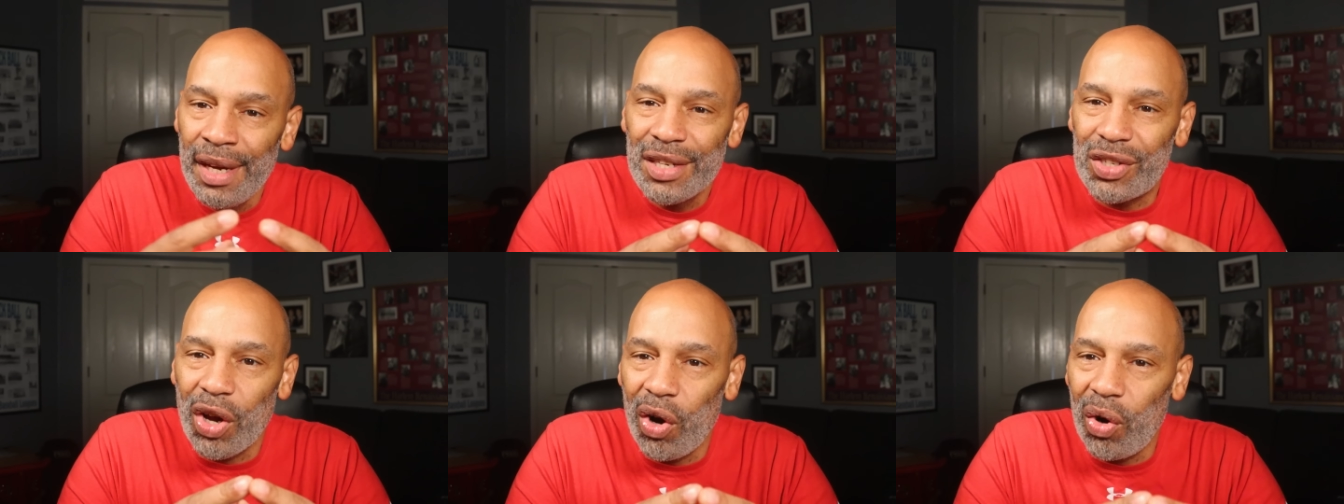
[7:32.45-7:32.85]

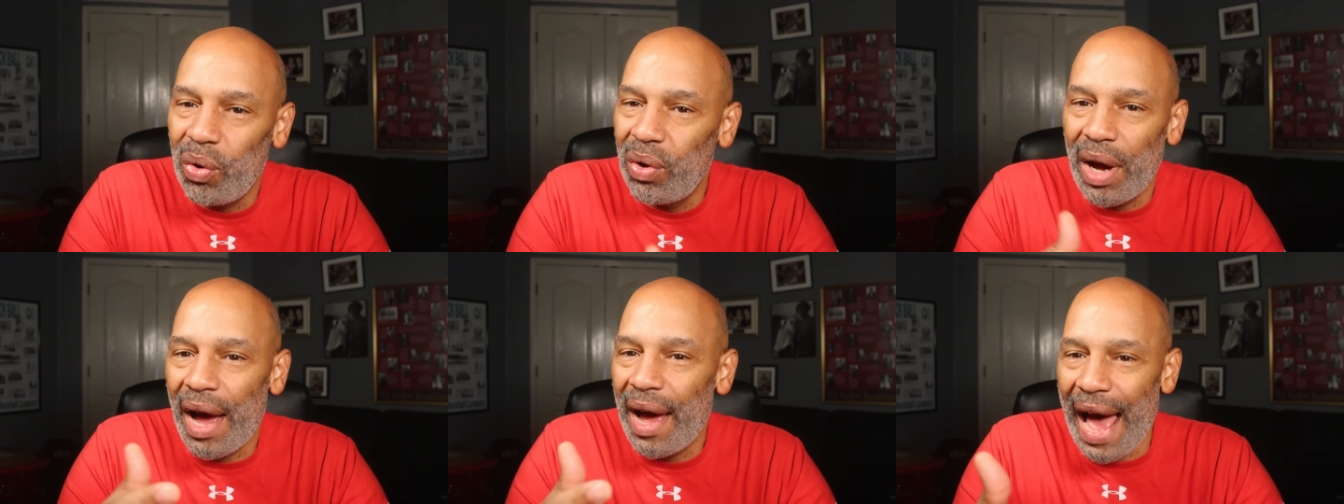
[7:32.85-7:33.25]

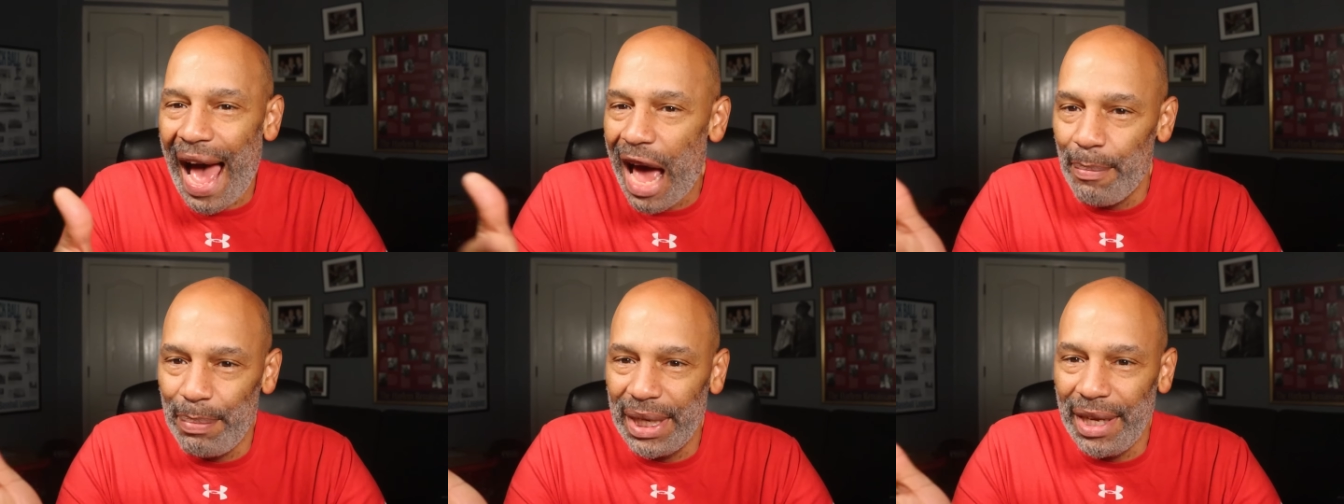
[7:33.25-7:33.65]
So
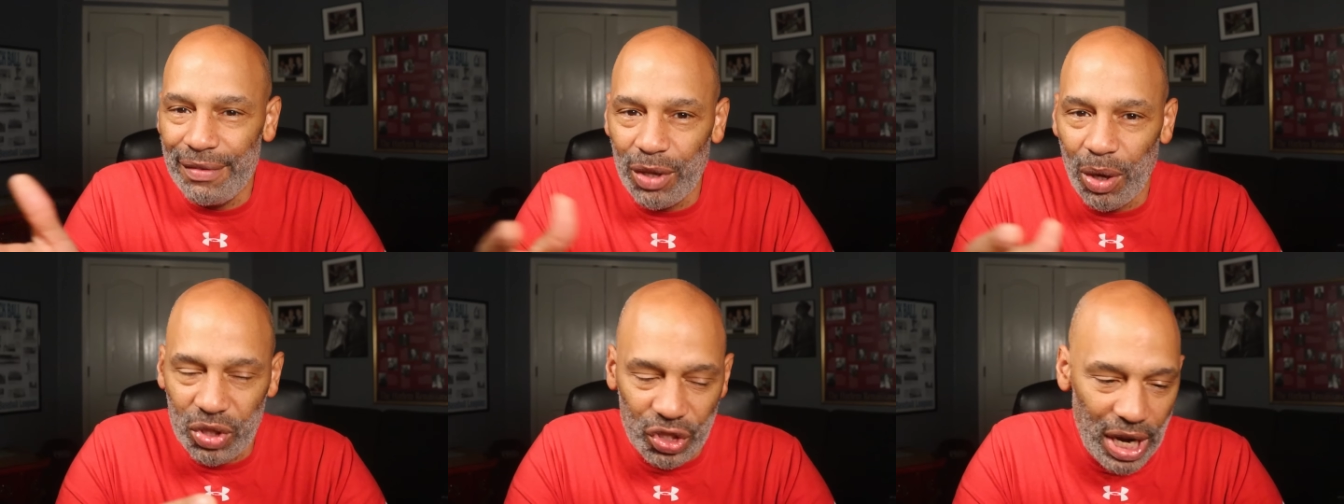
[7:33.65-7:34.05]
I
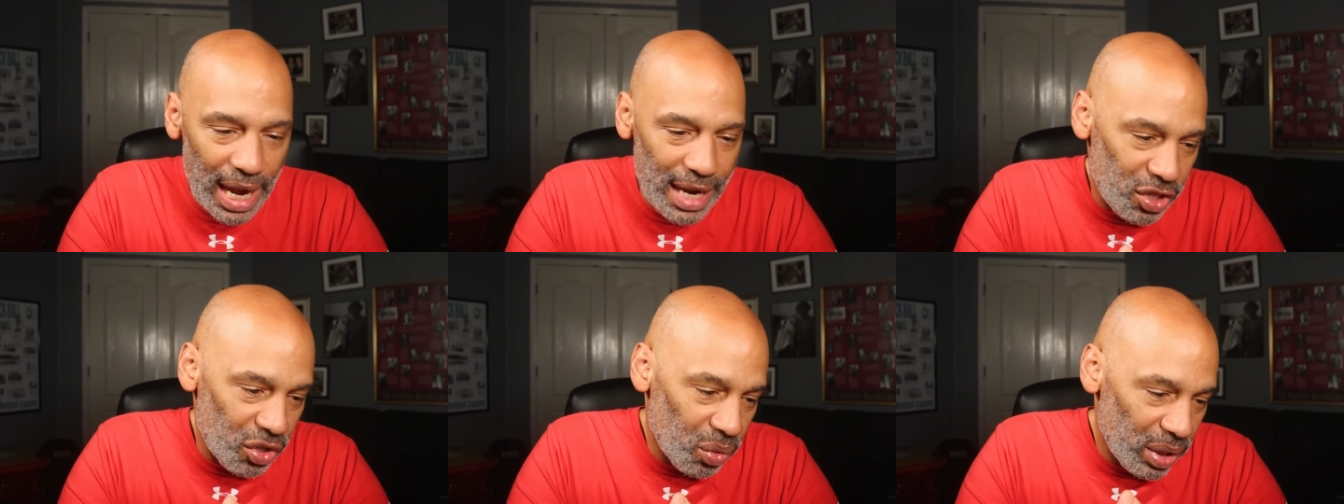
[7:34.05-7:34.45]
believe those
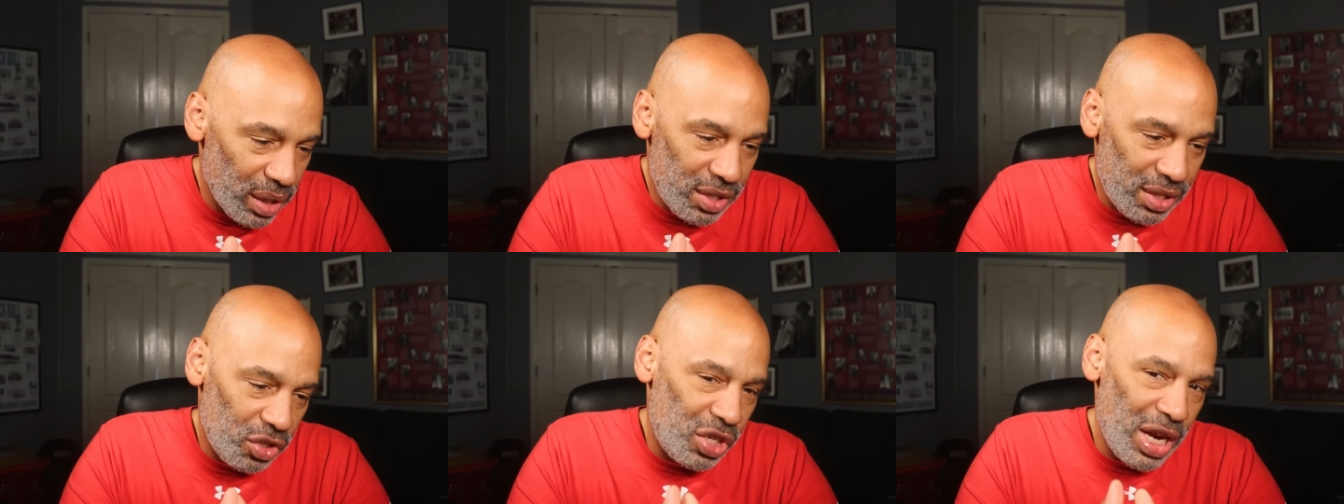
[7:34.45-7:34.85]
chains are
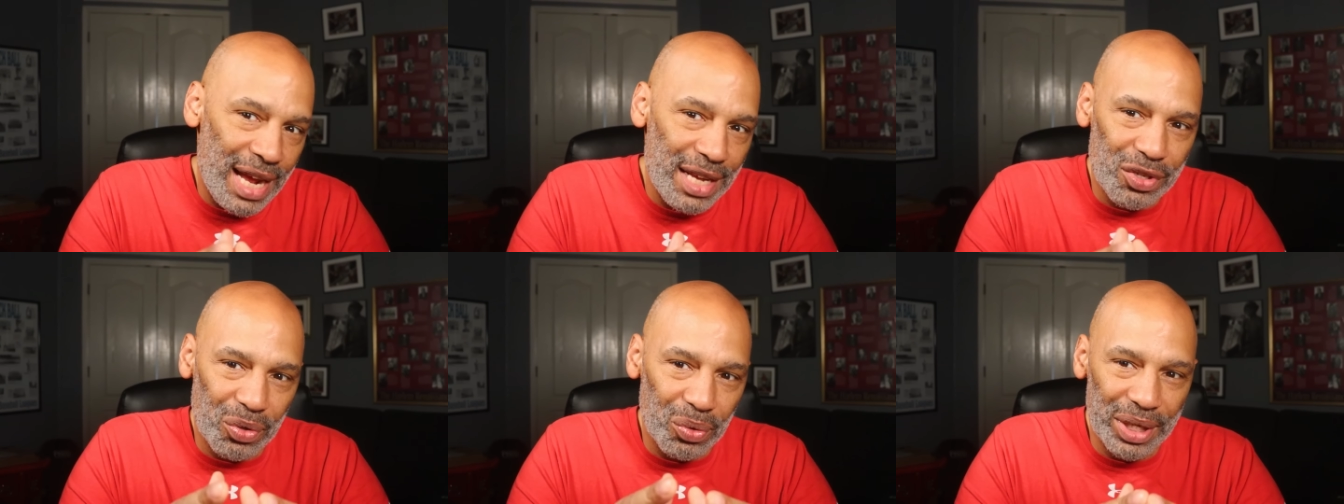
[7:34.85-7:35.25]

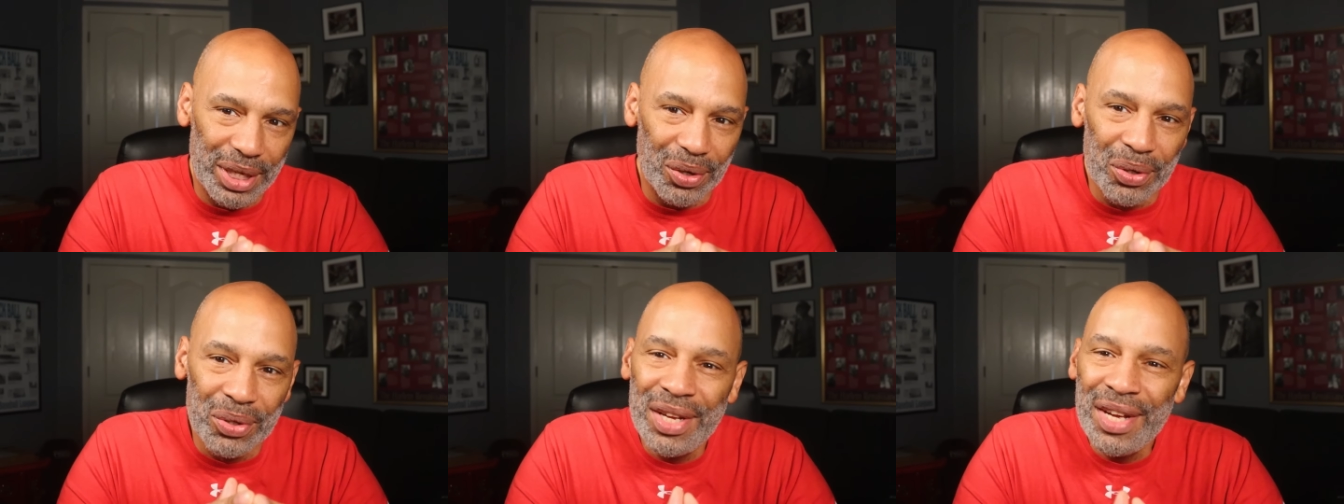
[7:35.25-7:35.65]

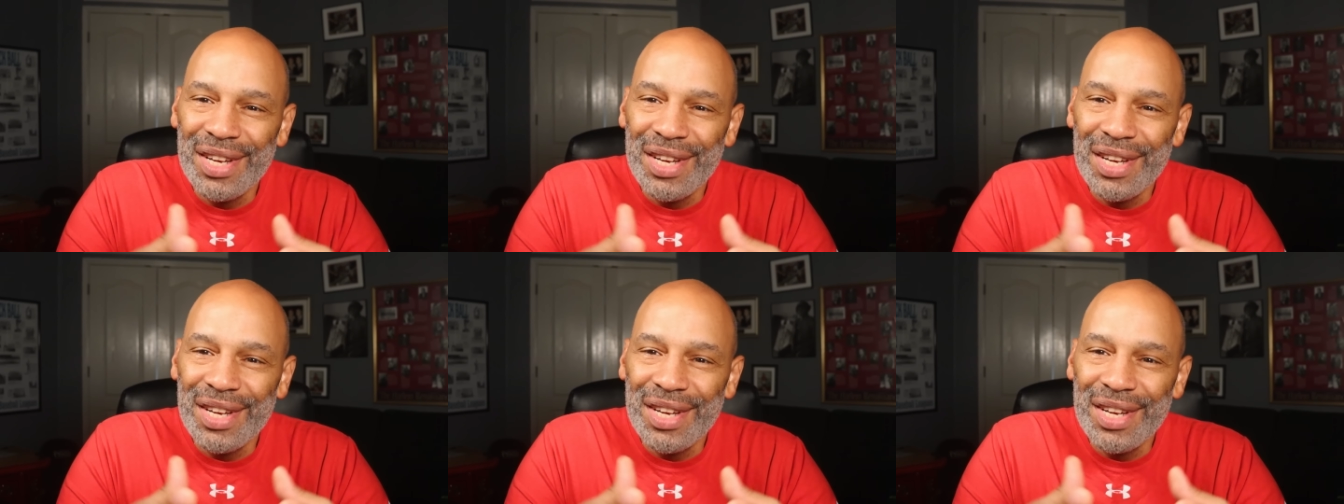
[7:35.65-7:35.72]
real.